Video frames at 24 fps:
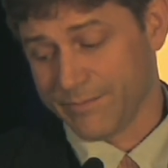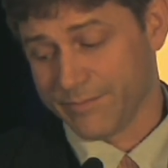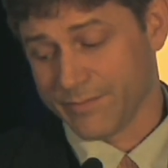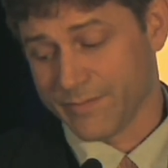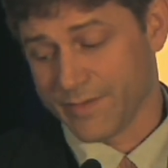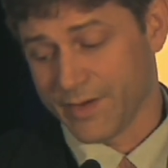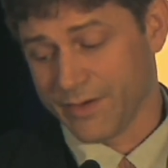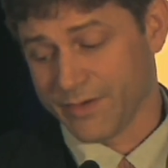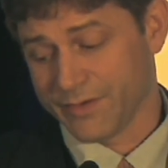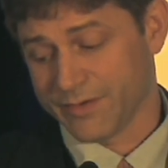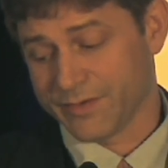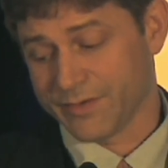
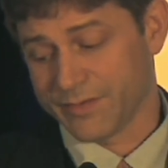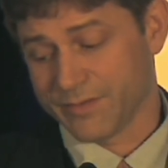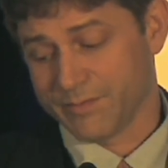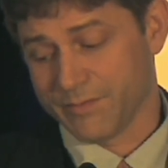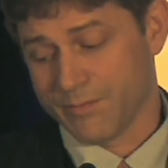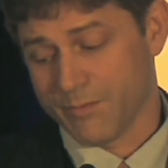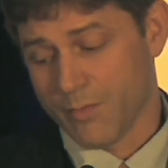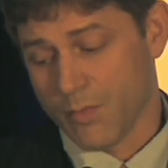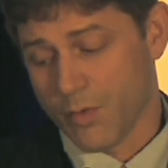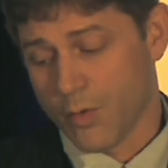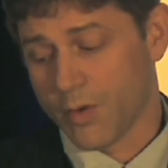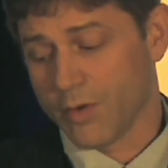There's
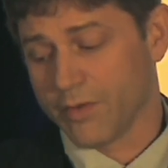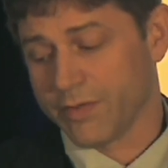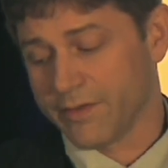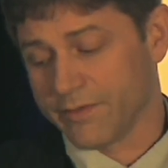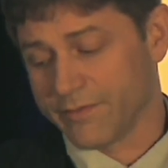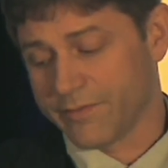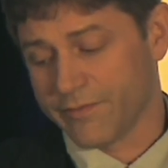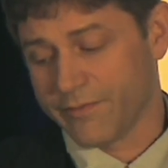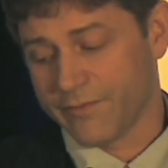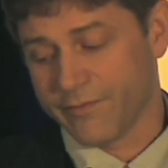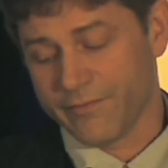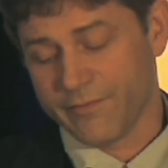more
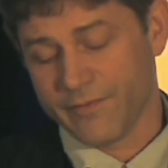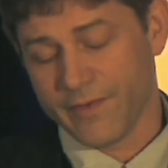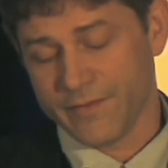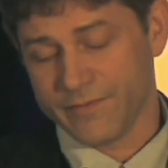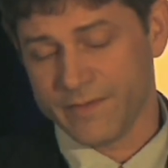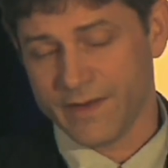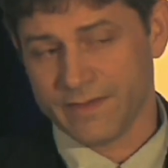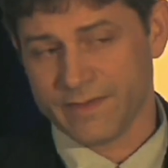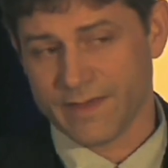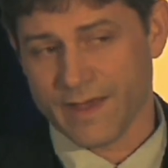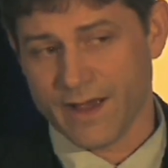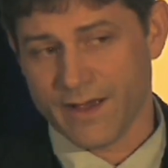than
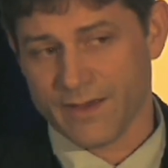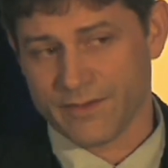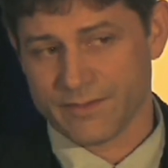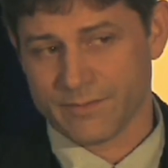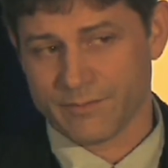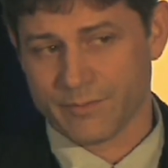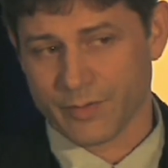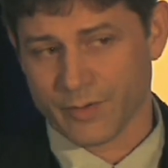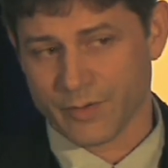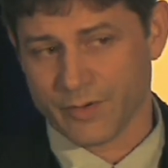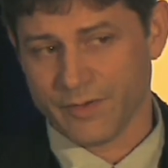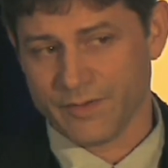
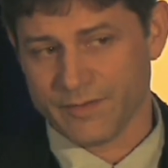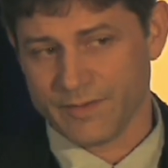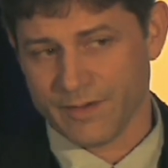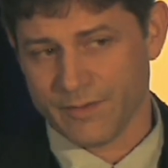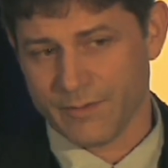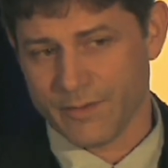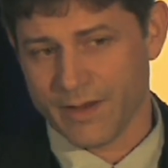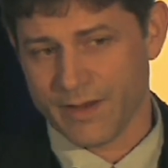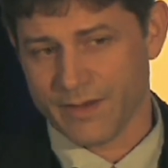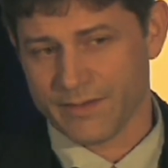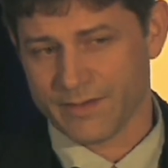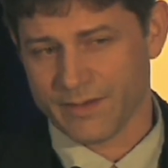50,000
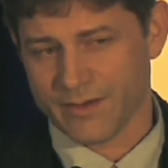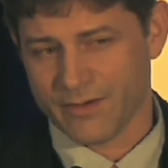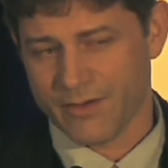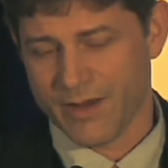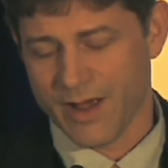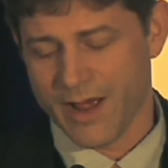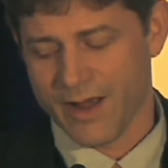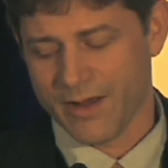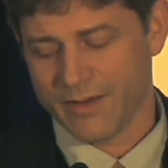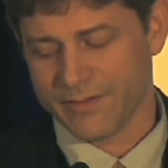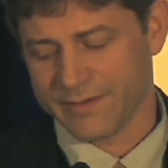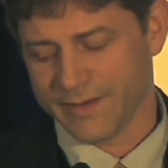producing wells in
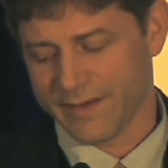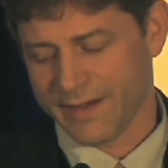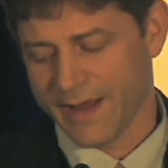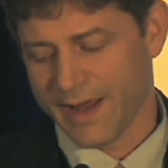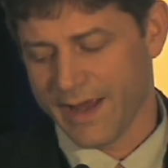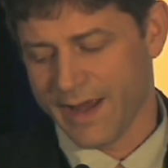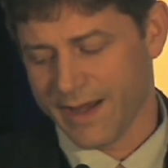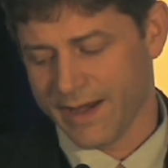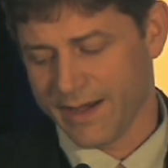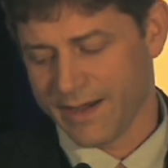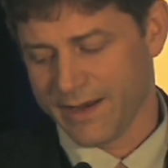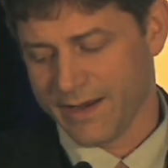Ohio
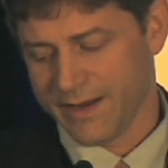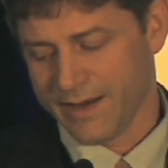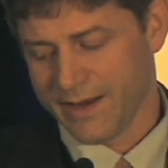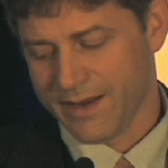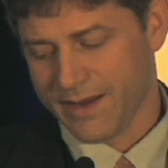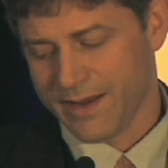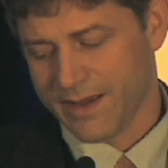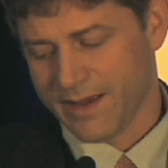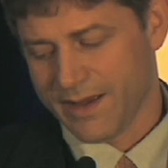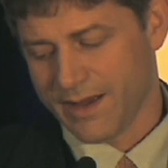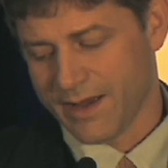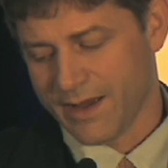today.
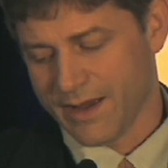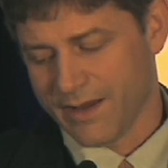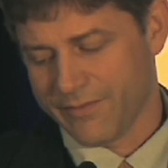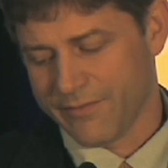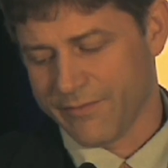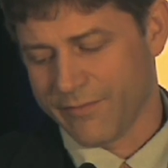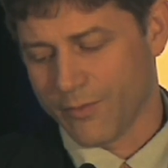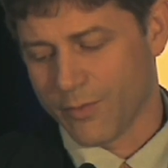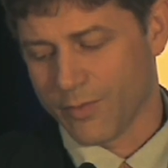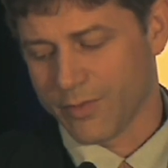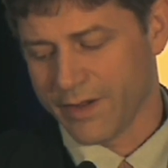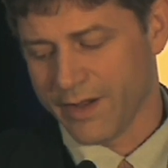
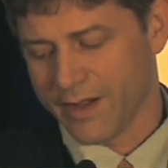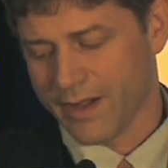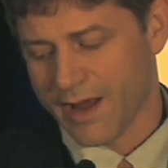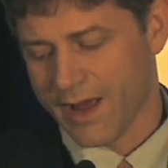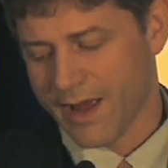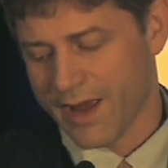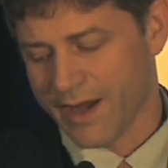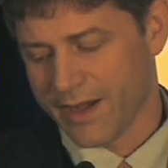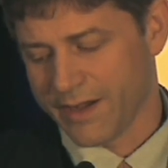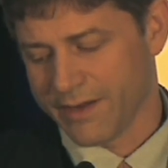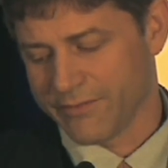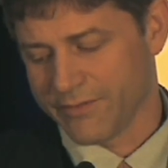
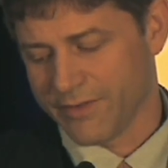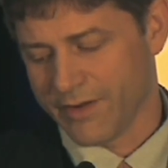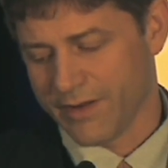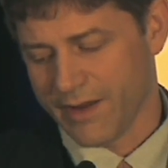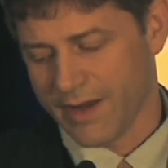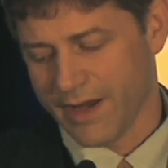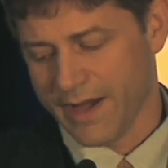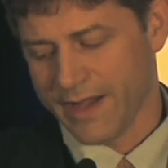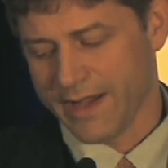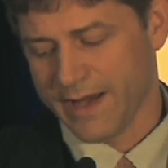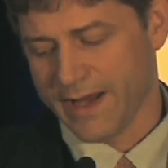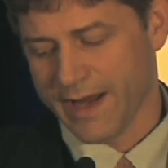49 of
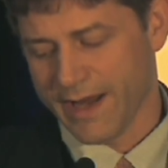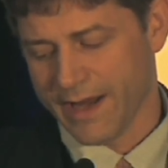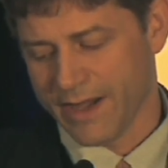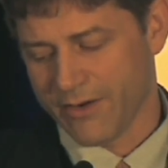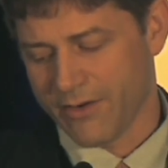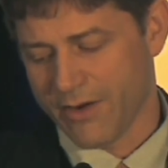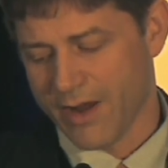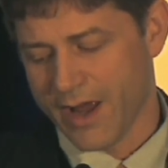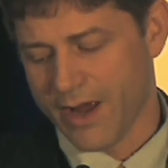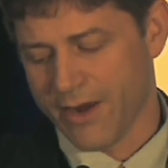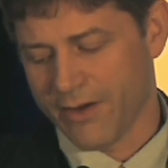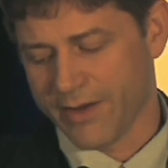88
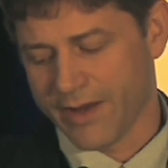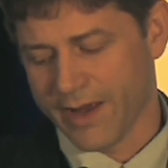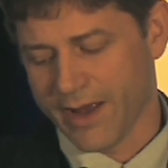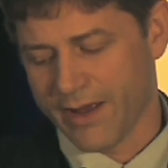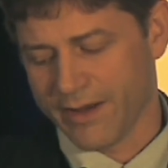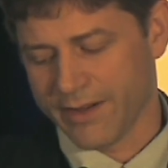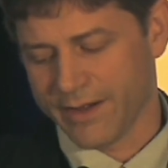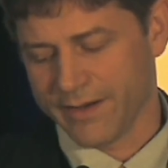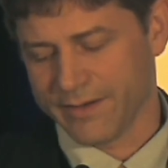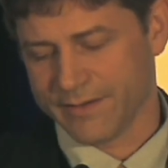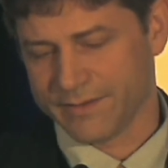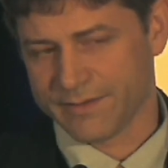Ohio
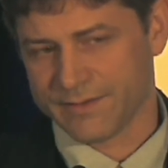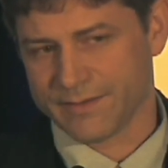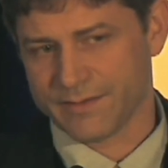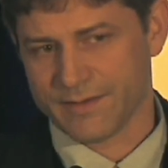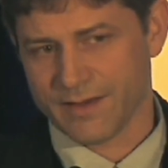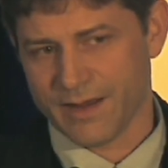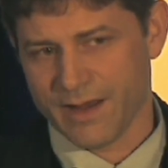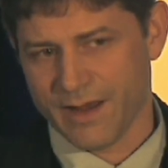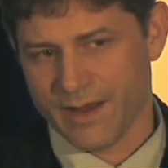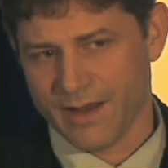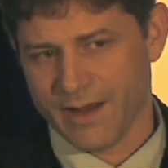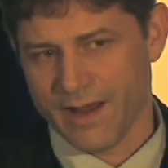counties
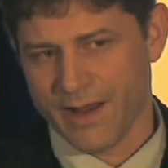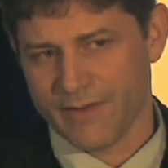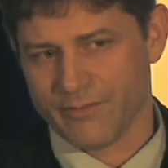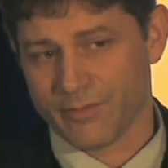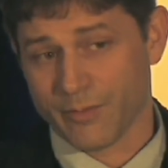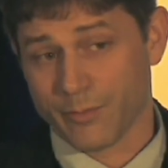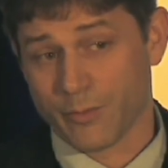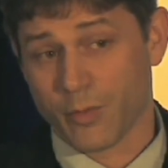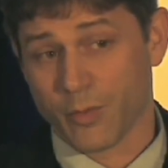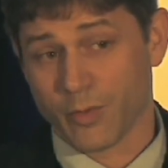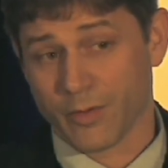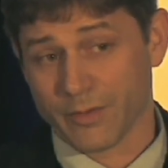have
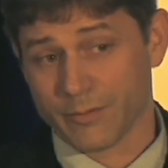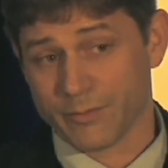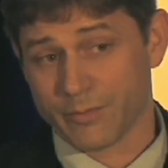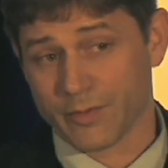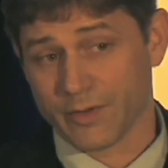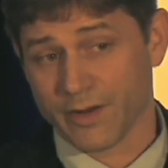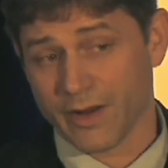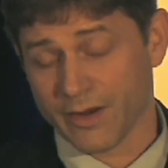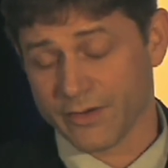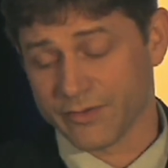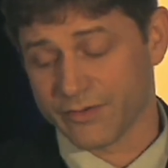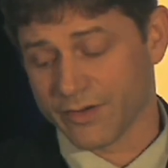reported
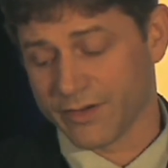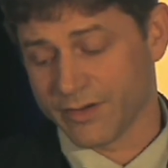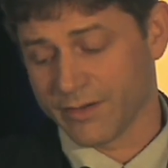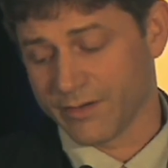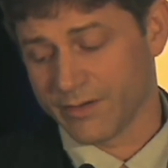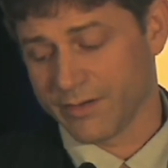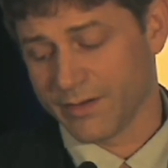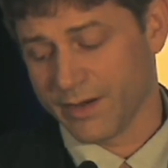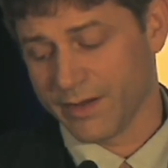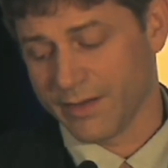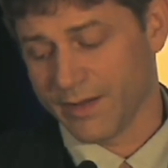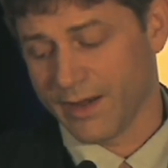
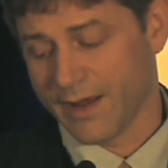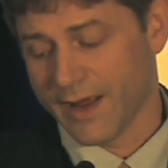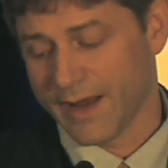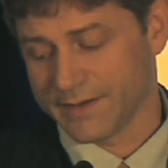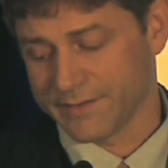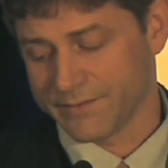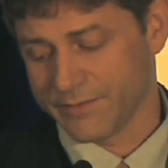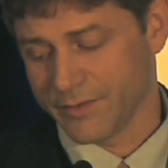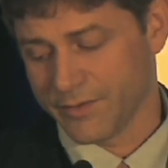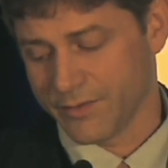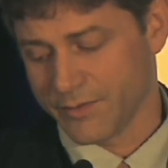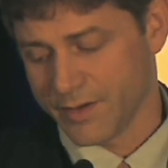production in the
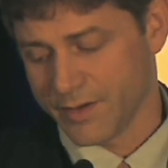last few